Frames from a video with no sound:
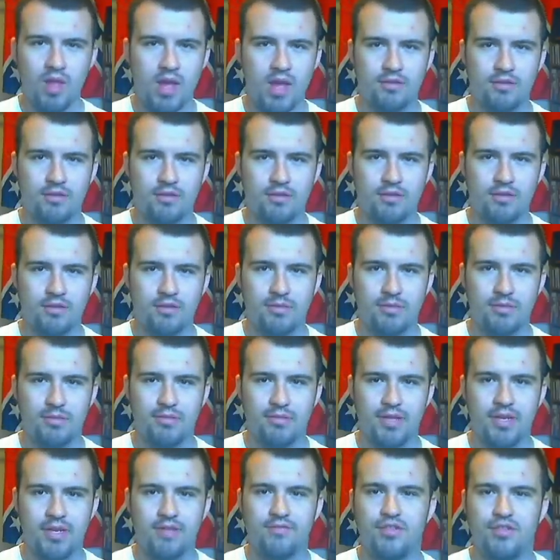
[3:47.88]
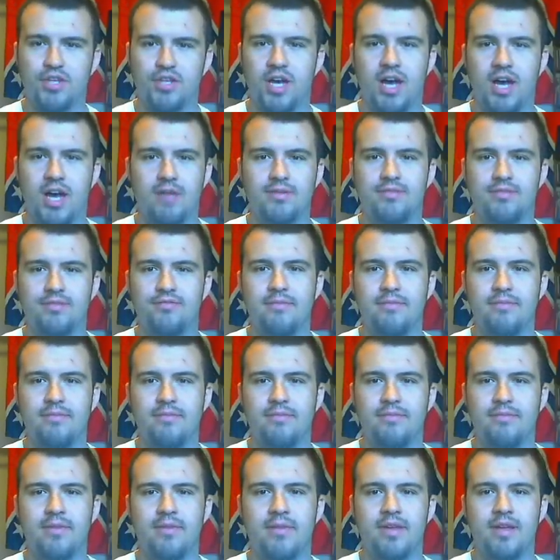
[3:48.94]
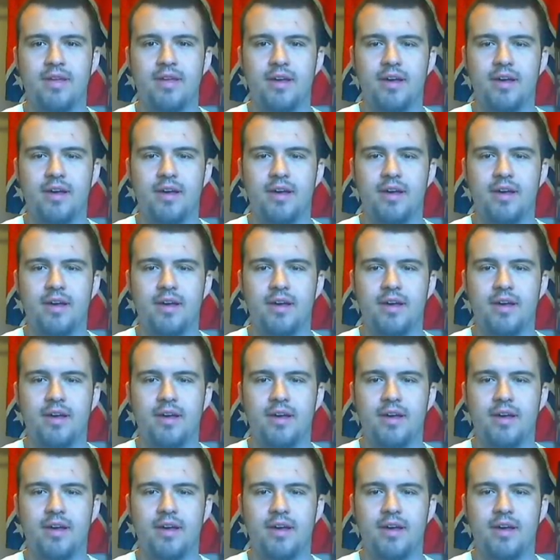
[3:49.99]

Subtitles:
I want there to be plenty of jobs for them